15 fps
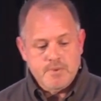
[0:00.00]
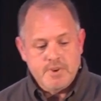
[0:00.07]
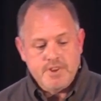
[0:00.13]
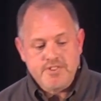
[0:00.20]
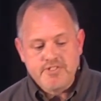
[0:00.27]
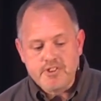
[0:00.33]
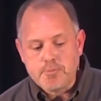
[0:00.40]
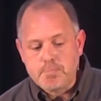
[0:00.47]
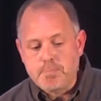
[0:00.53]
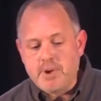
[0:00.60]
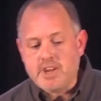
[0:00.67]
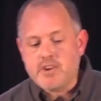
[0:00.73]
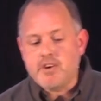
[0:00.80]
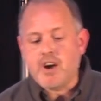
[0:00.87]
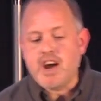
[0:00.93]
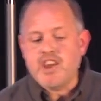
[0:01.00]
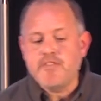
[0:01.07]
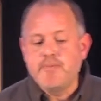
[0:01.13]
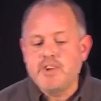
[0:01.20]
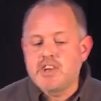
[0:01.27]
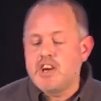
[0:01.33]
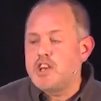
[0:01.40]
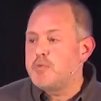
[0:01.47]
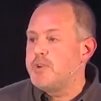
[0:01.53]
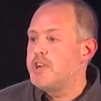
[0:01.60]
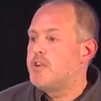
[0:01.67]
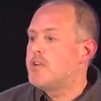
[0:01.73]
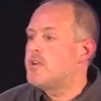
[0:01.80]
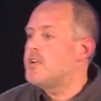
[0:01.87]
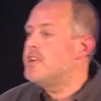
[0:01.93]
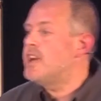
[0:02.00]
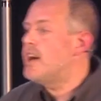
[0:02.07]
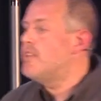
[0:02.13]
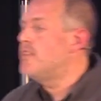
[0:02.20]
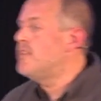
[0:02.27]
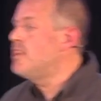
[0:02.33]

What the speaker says: It's this big life because we learn how to